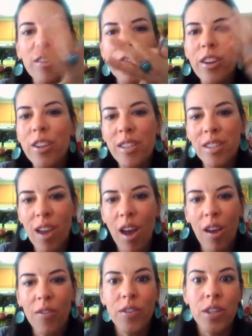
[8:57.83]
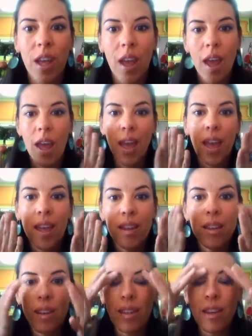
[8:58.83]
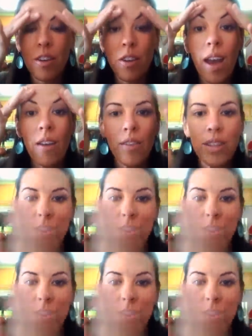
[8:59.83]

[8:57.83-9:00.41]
very soft. And there you have it.